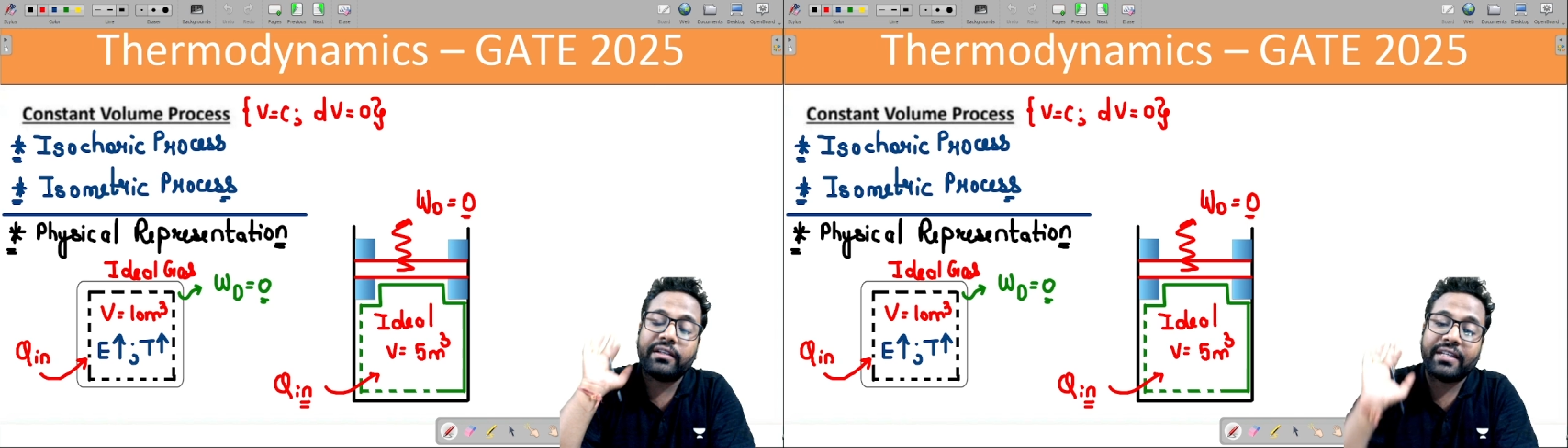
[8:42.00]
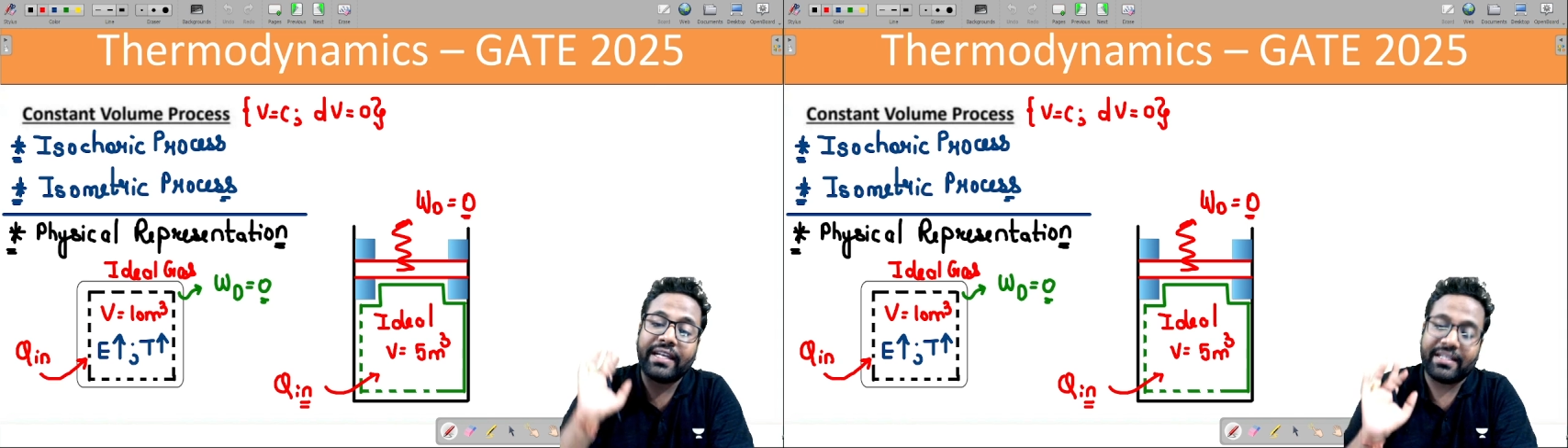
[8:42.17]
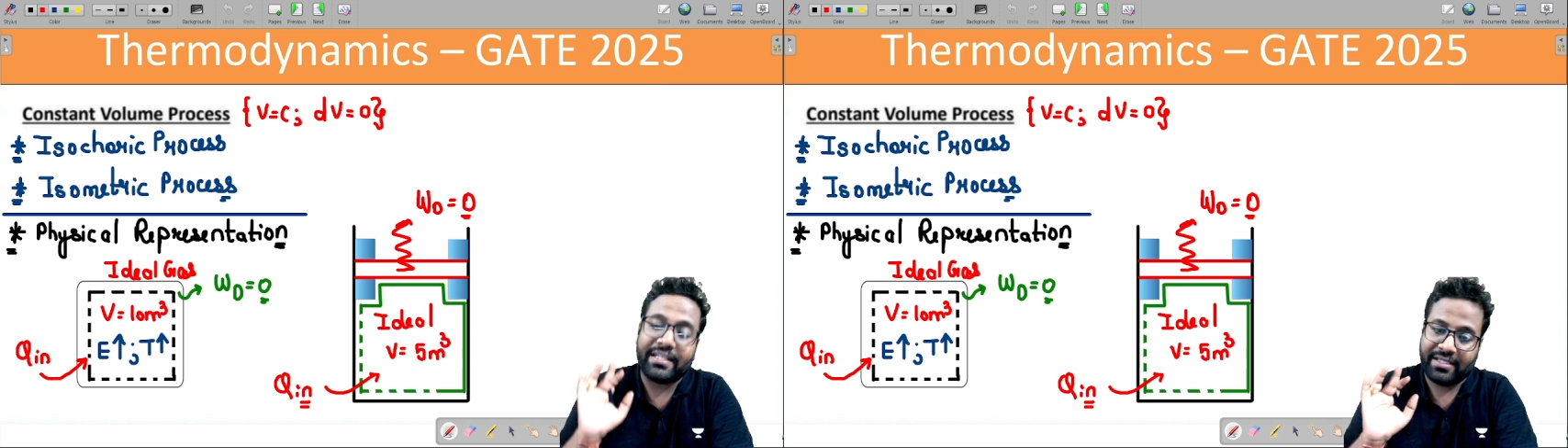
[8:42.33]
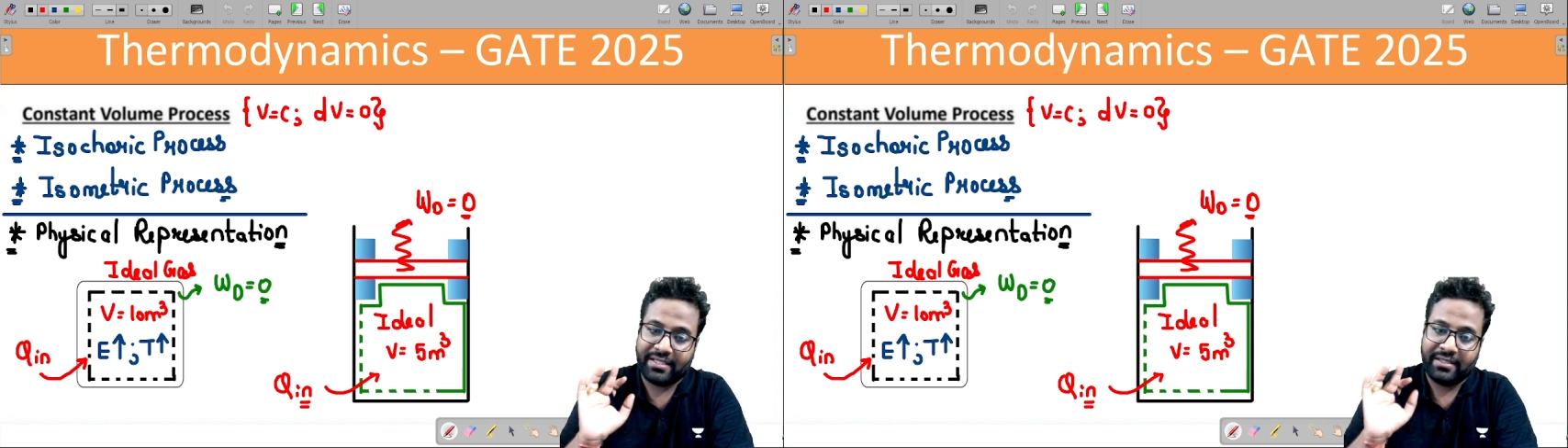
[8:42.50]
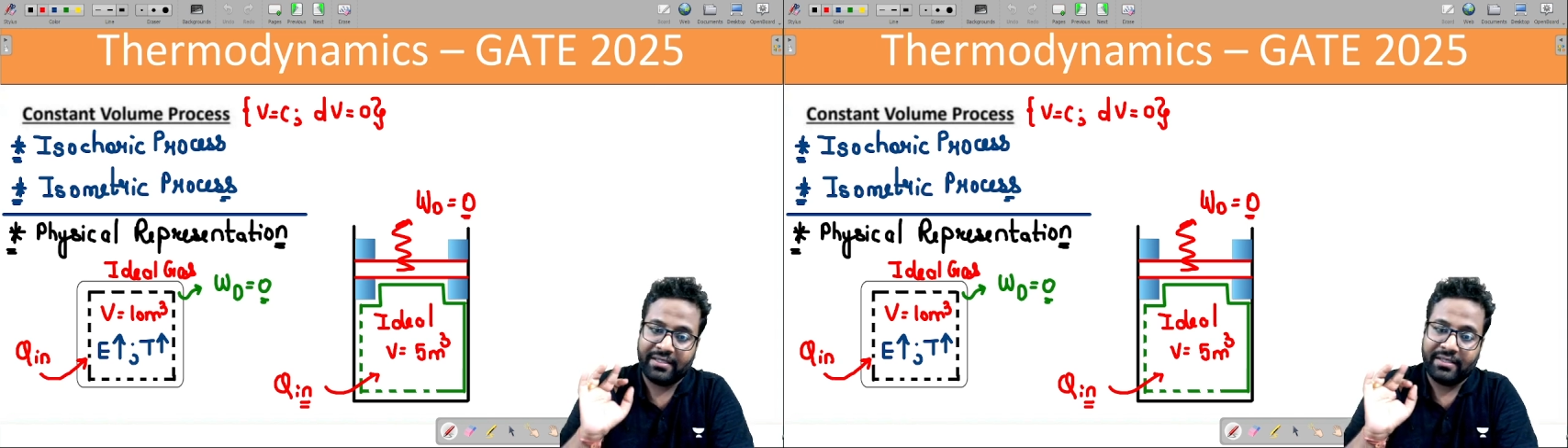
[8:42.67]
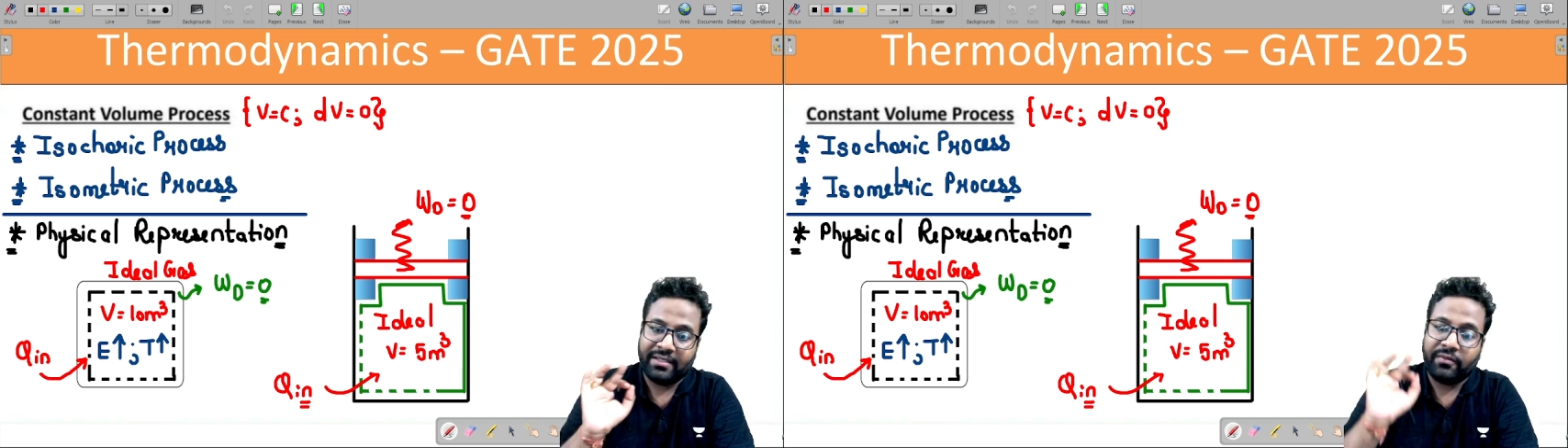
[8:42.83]
gas
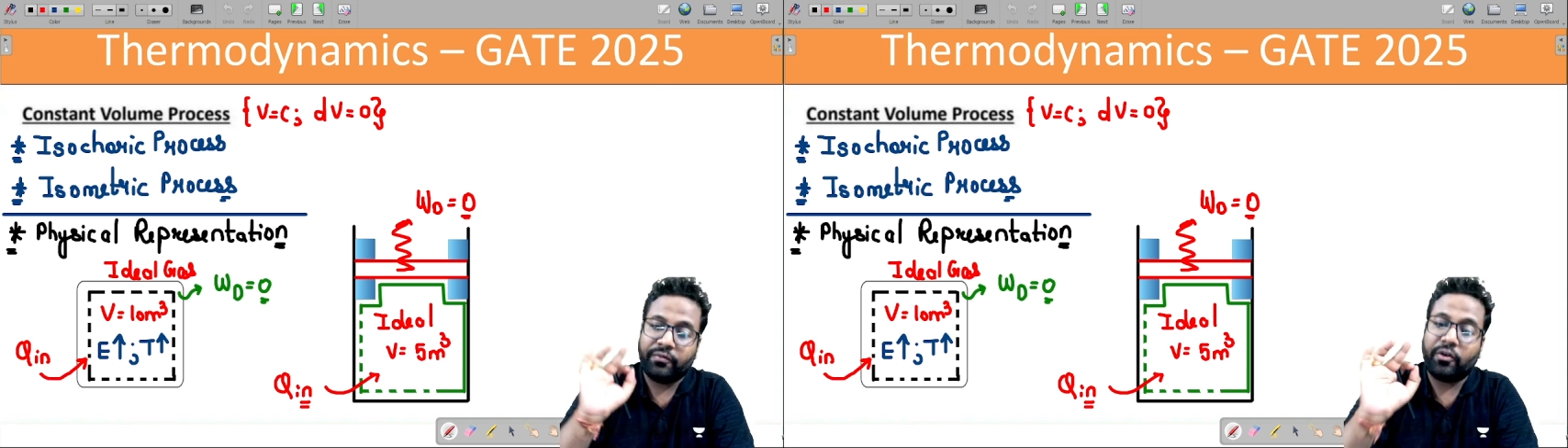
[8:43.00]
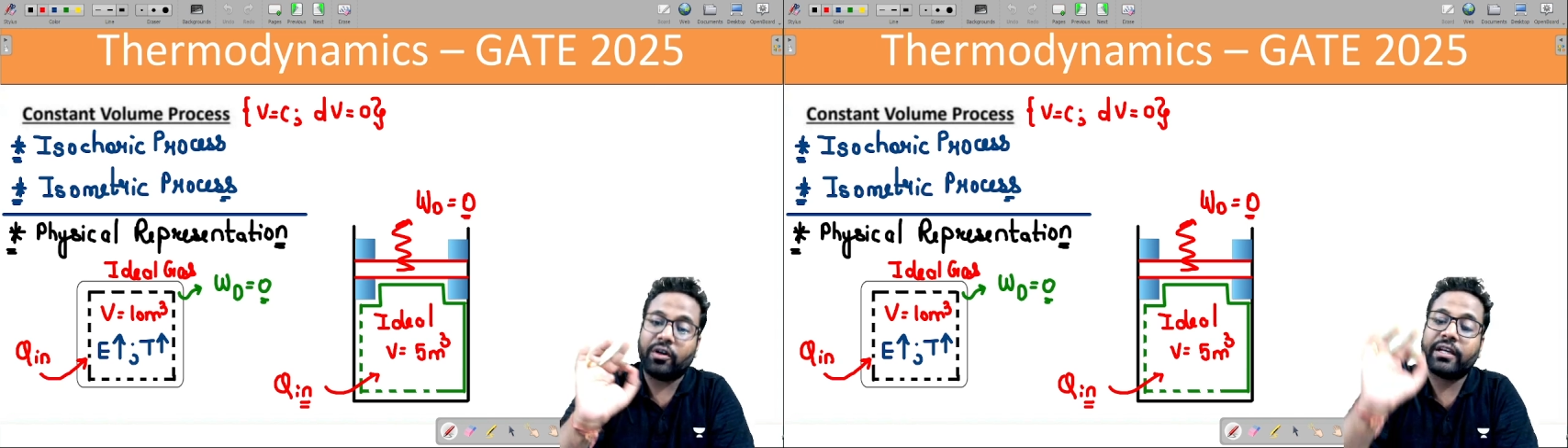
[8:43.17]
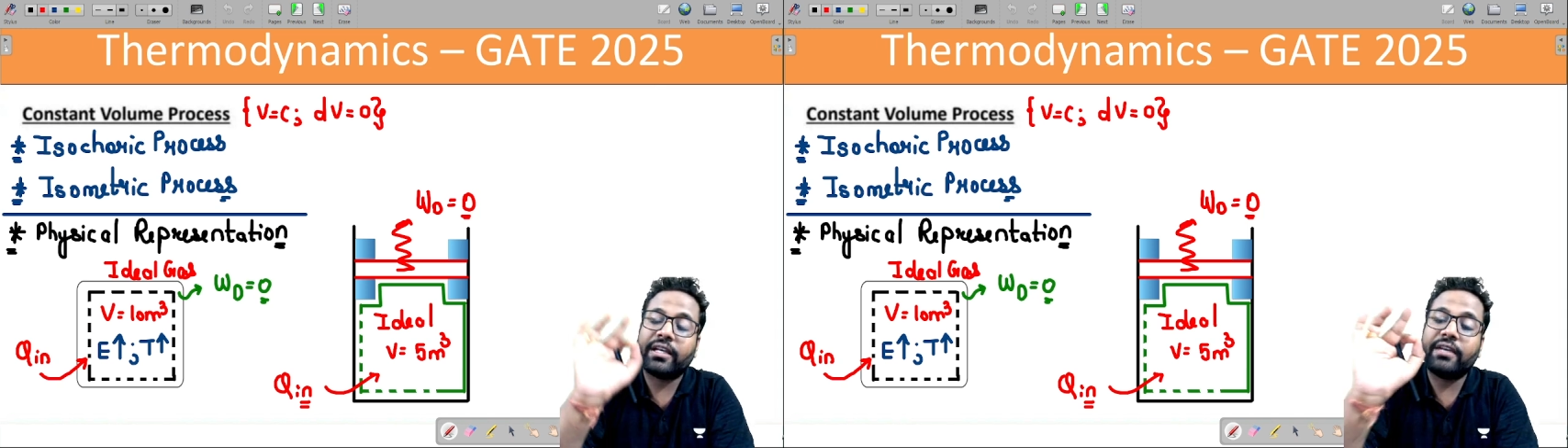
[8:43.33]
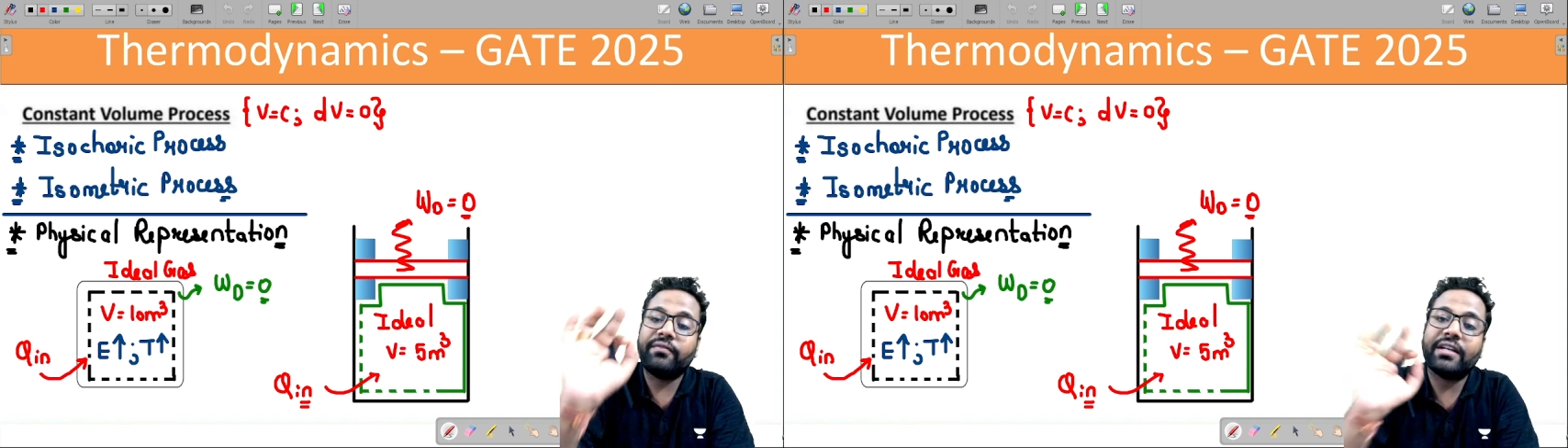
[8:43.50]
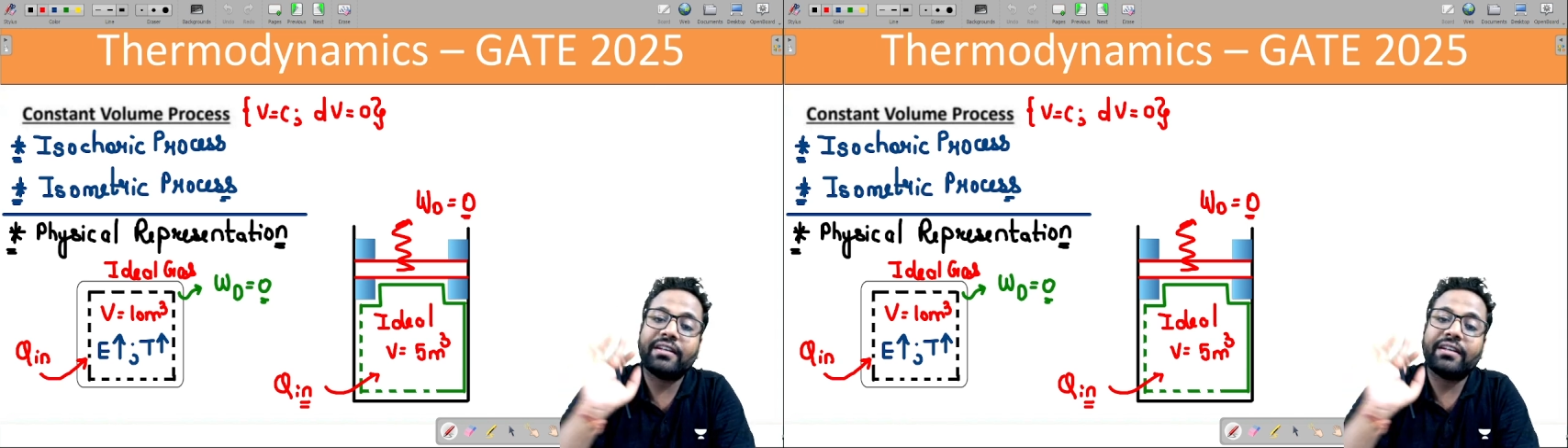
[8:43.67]
for a given